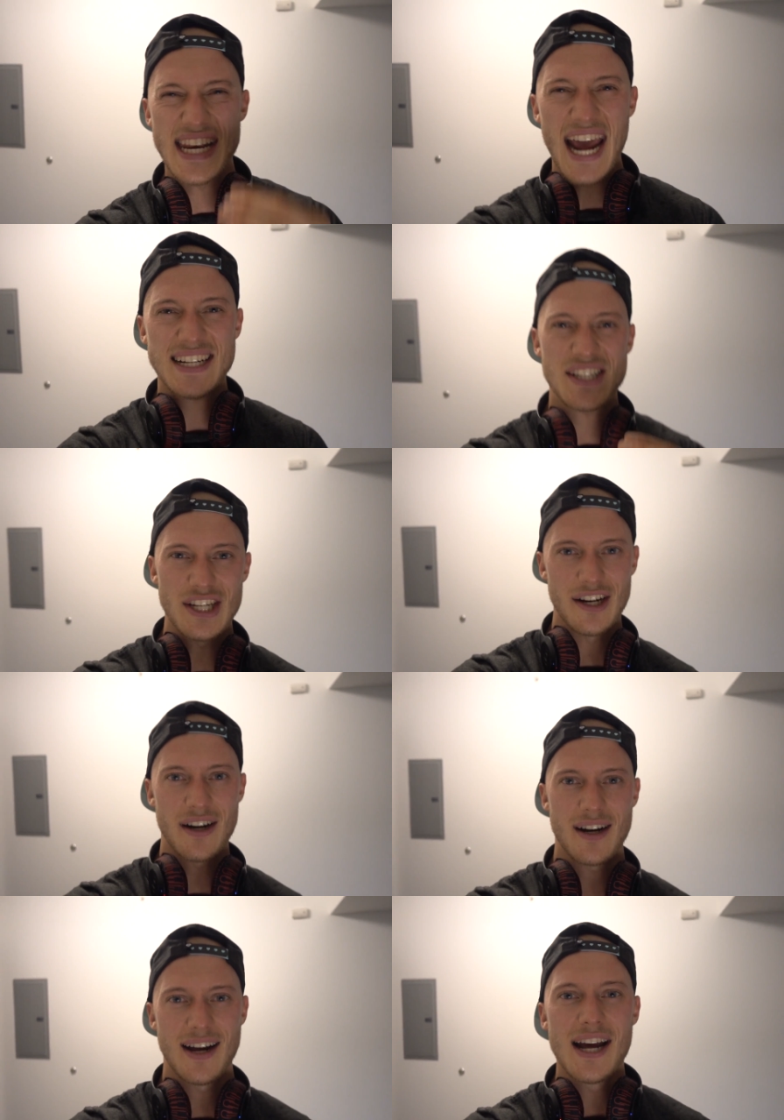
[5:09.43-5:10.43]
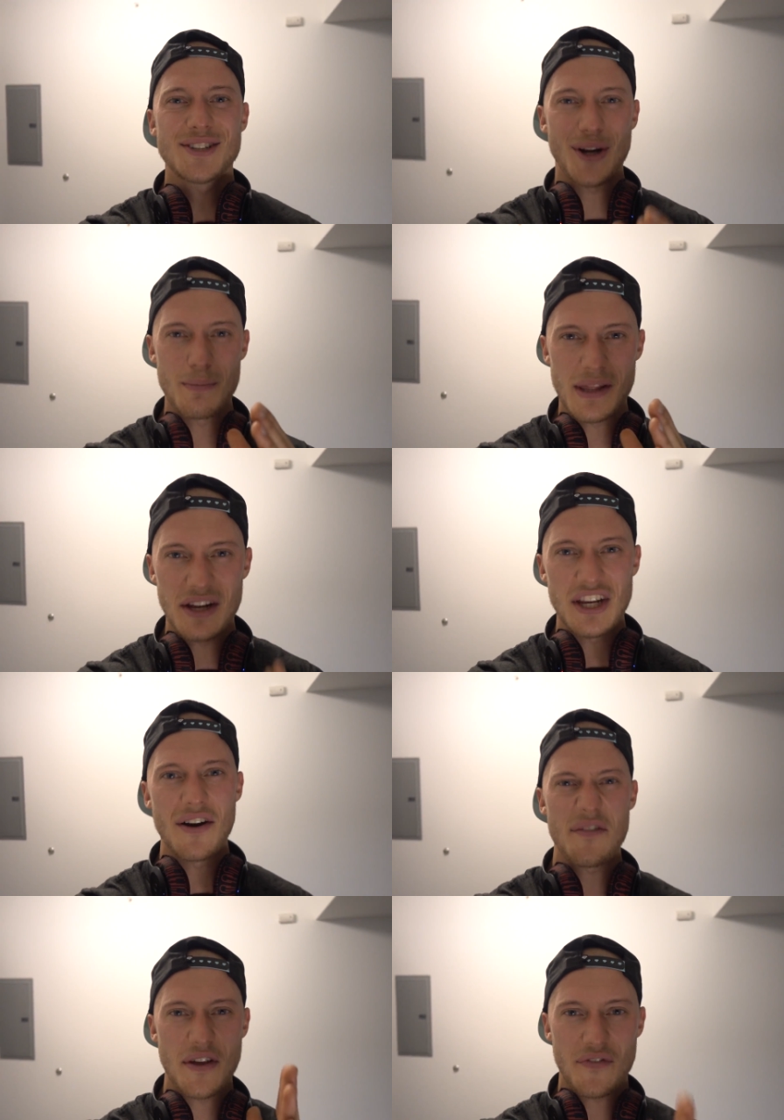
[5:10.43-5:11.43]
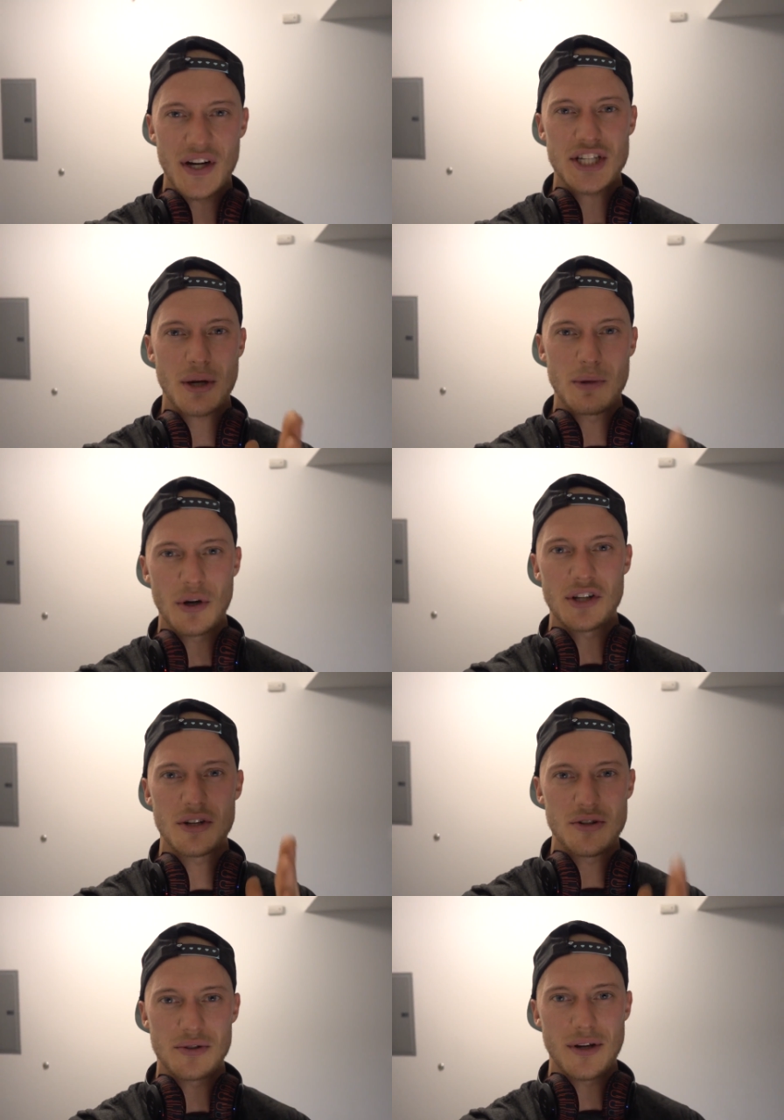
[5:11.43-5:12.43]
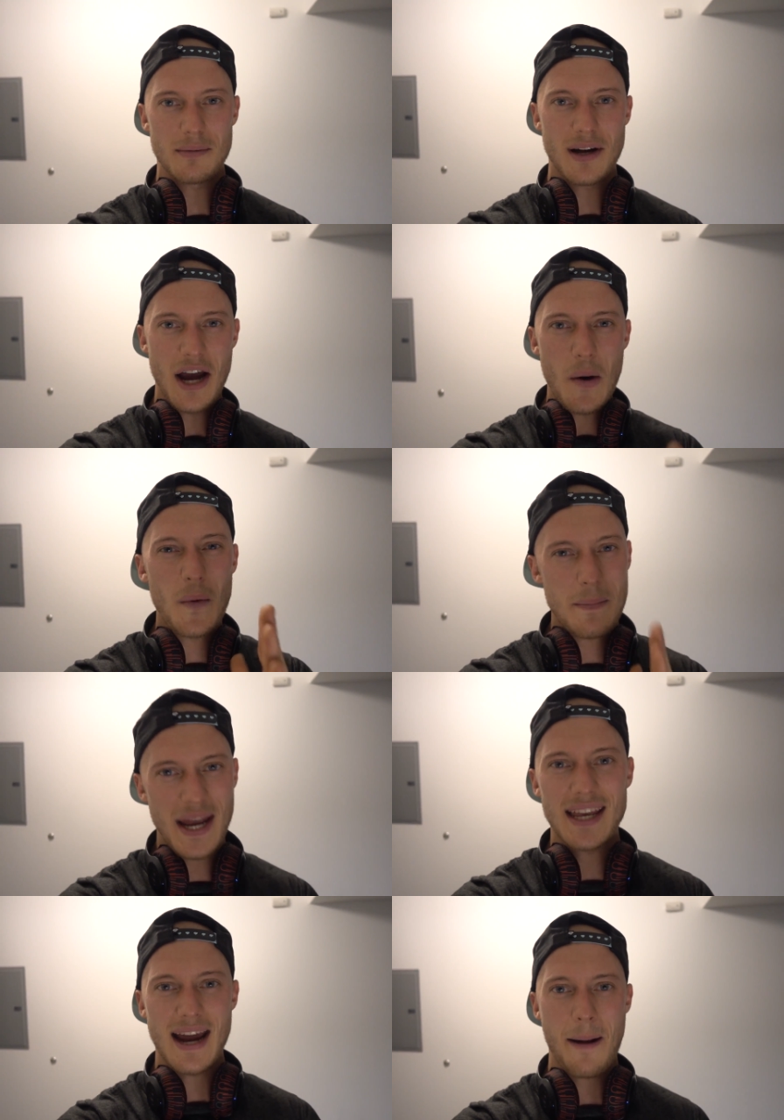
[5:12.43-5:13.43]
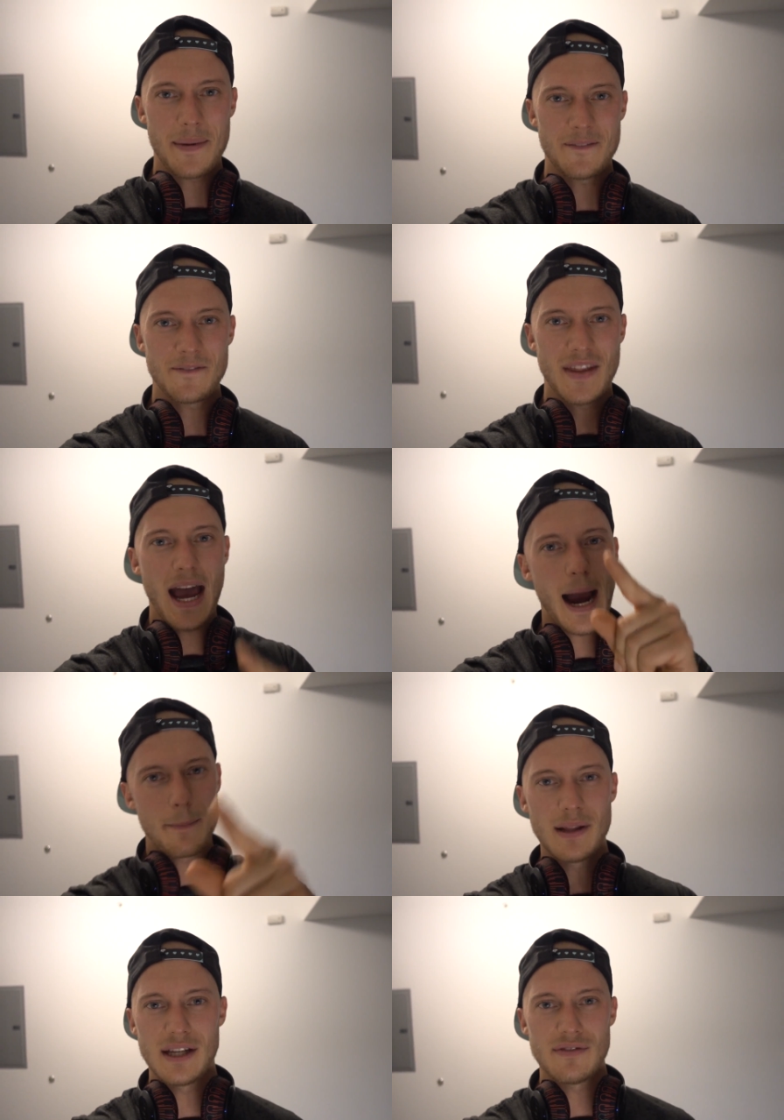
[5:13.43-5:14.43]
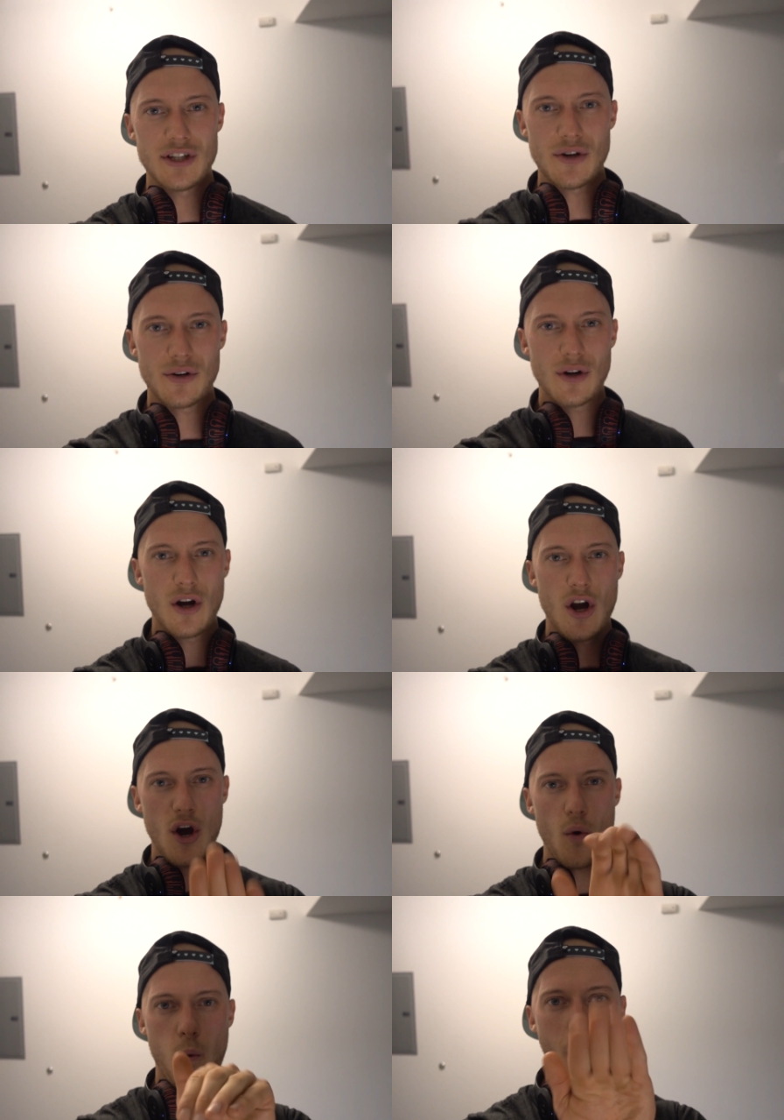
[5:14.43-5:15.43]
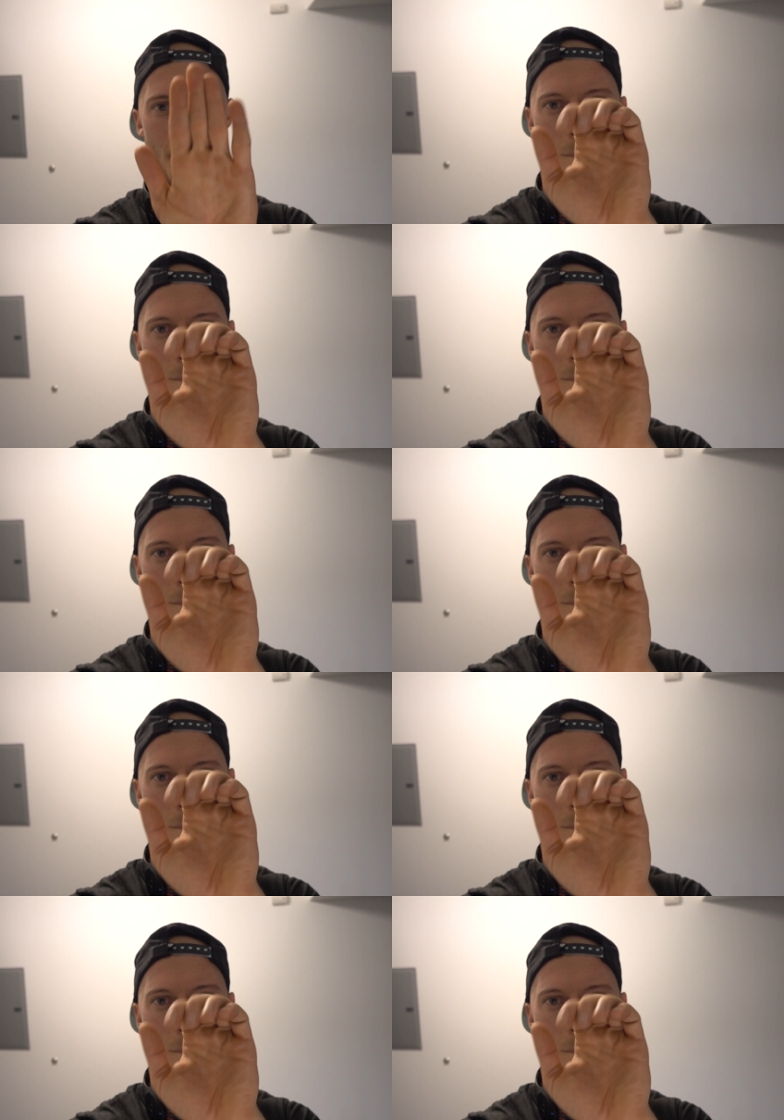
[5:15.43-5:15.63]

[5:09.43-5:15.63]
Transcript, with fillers: next year, it's gonna be the year of the fittest community on YouTube. We make it happen. I believe in you. Whoop,